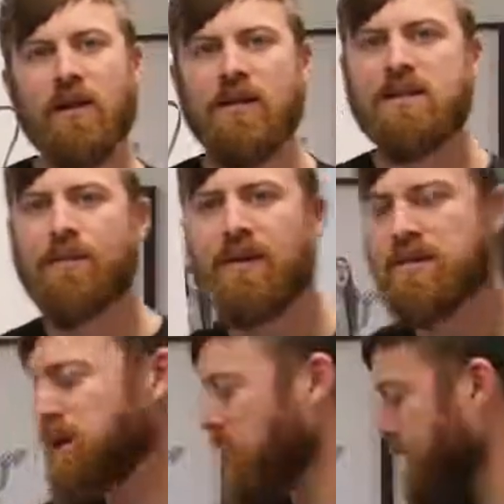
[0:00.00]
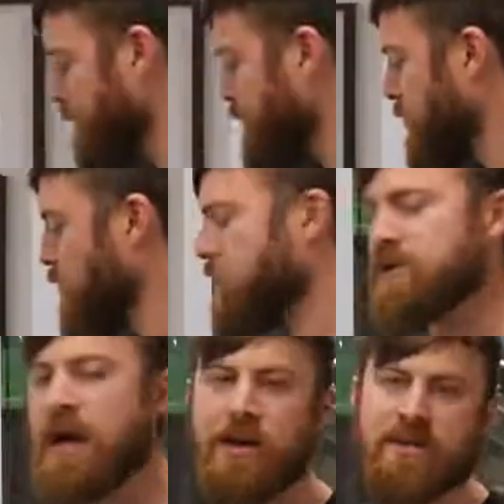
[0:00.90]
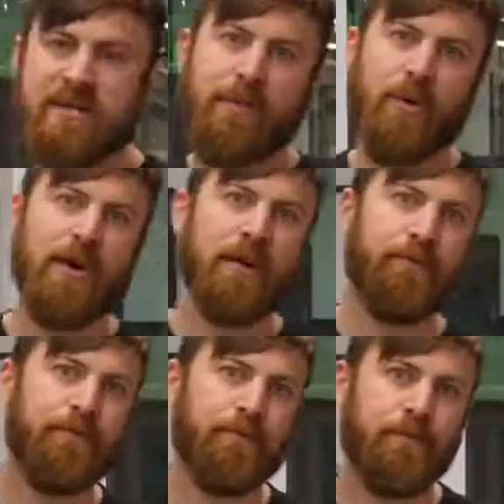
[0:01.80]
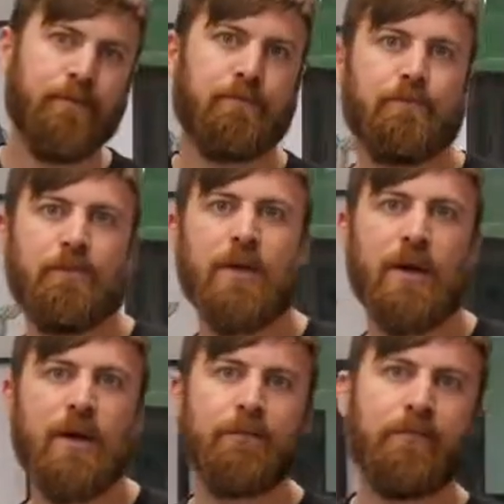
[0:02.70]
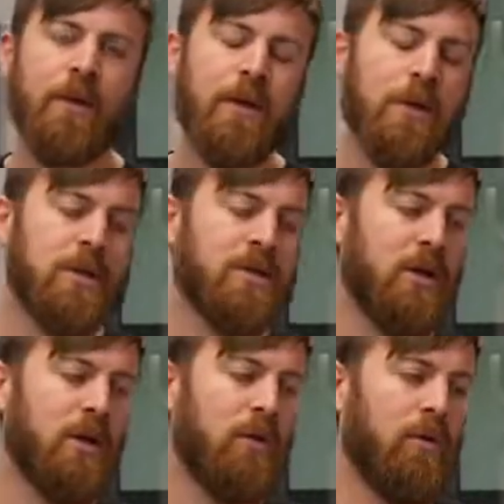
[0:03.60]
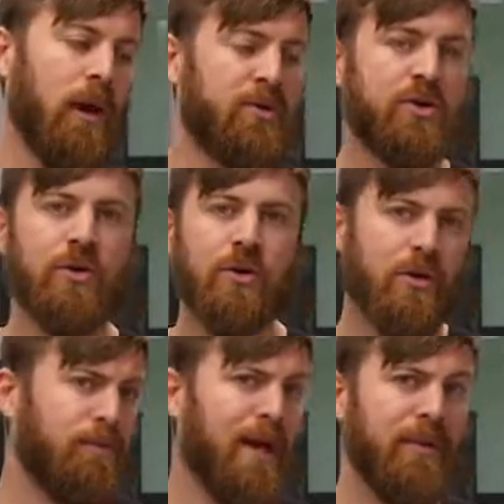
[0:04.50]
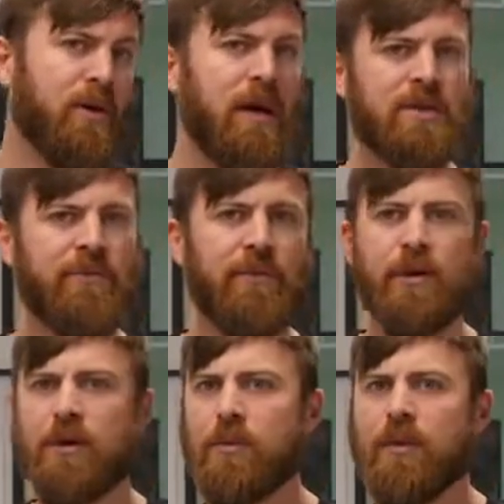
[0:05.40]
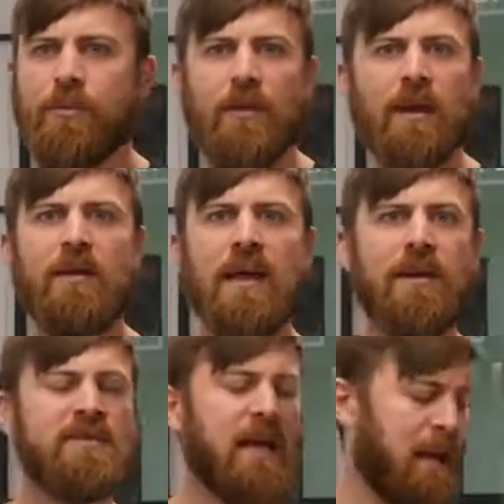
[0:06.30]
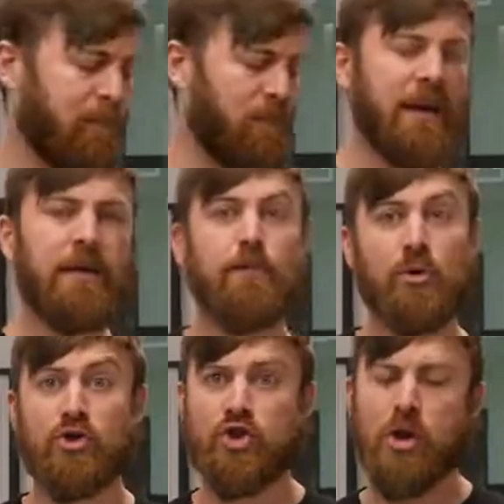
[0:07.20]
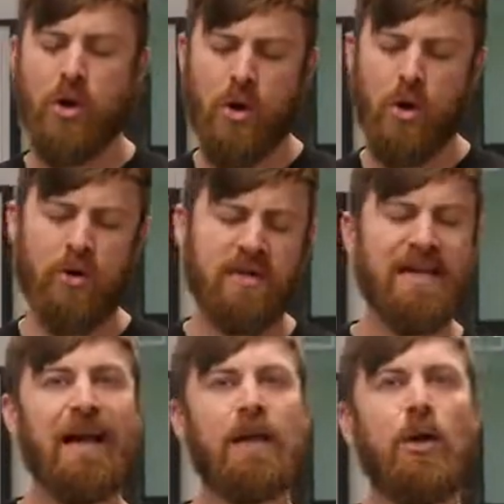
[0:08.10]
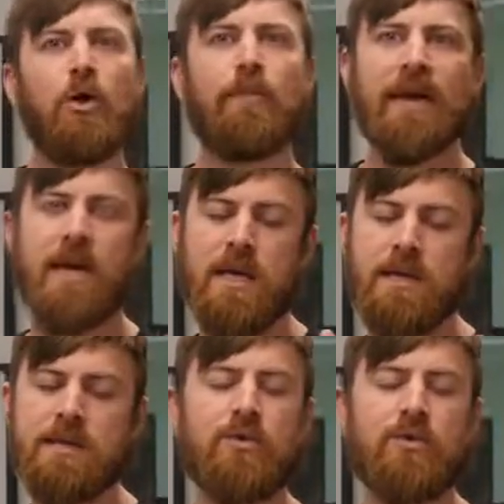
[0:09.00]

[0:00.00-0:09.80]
is a big skill. So how do you separate it? Okay. So I'm sure maybe you guys are familiar with names like Brandon Burchard, Ty Lopez,